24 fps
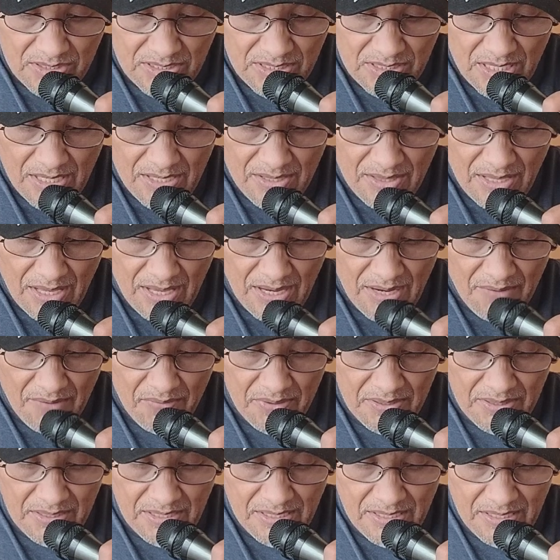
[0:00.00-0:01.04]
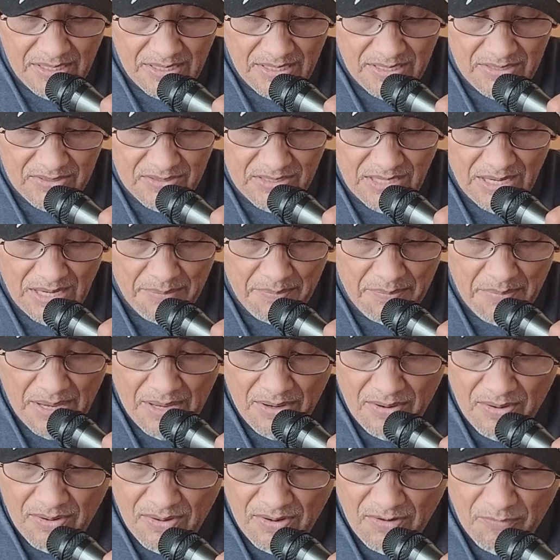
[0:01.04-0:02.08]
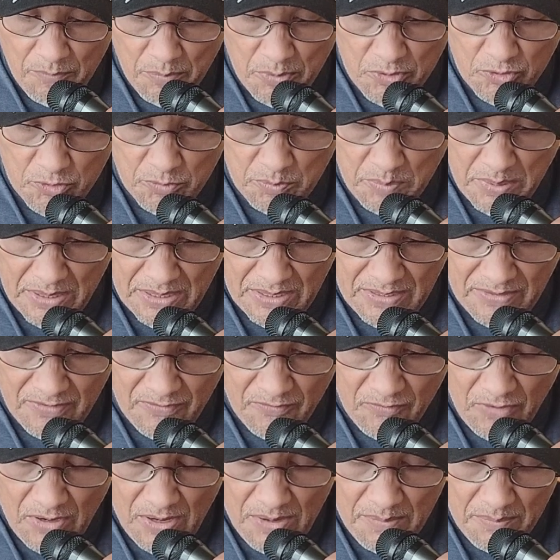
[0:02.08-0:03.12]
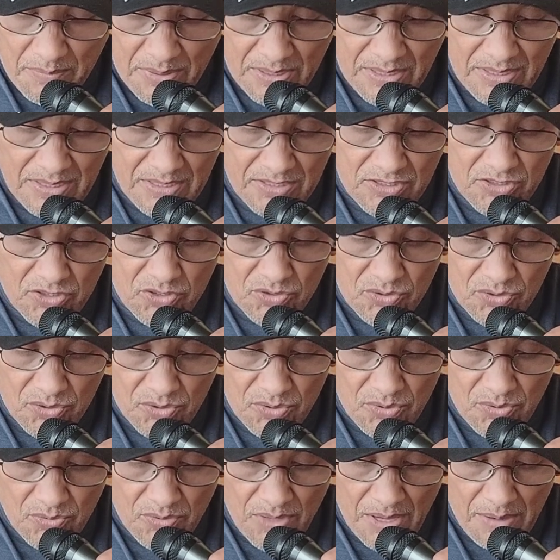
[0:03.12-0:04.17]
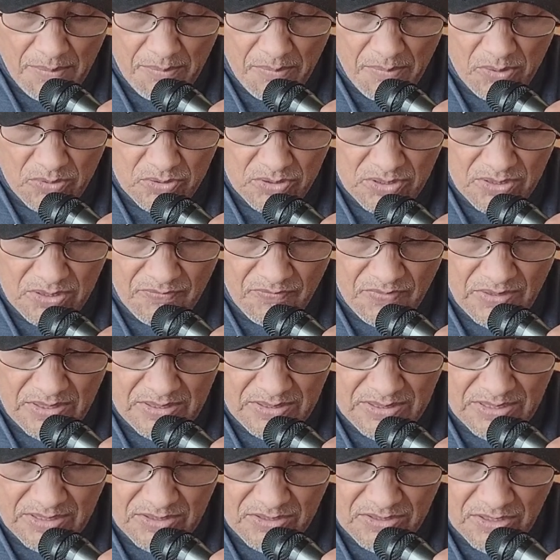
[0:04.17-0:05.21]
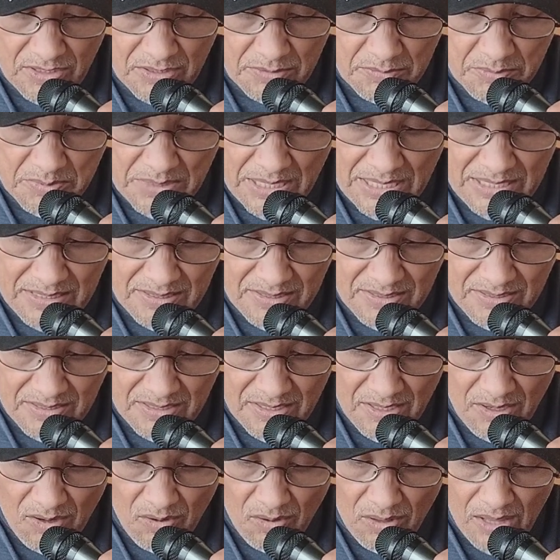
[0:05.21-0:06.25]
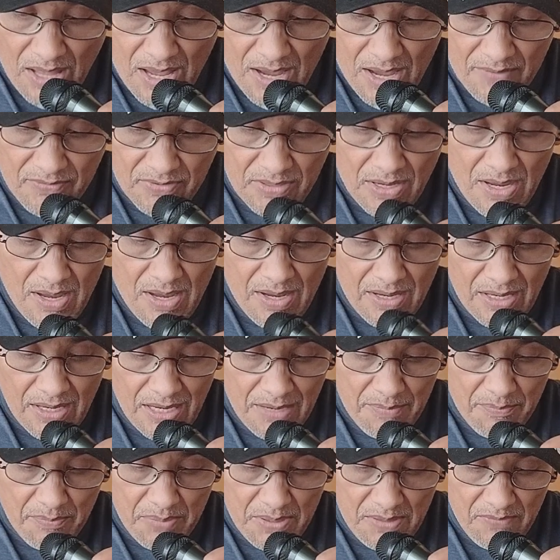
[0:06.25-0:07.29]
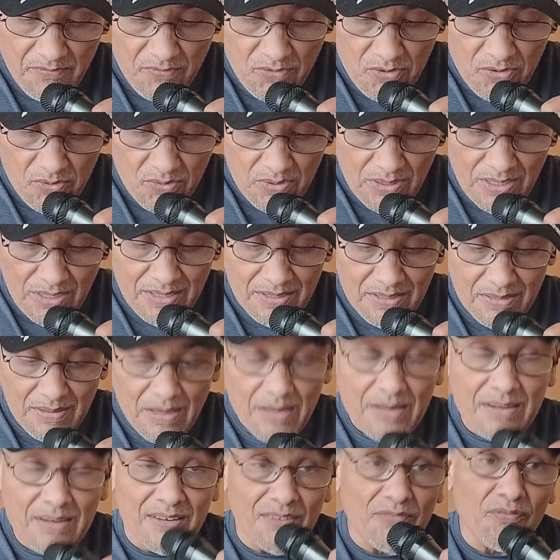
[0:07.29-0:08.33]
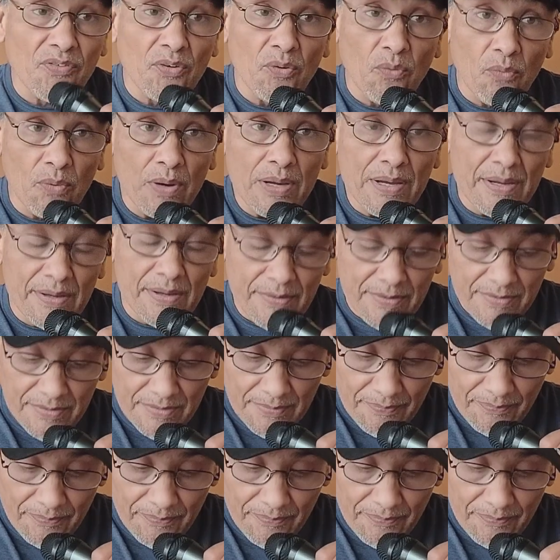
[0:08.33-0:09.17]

that everything is a matter of perspective, but it is true that most events and circumstances in our lives can be viewed in different ways.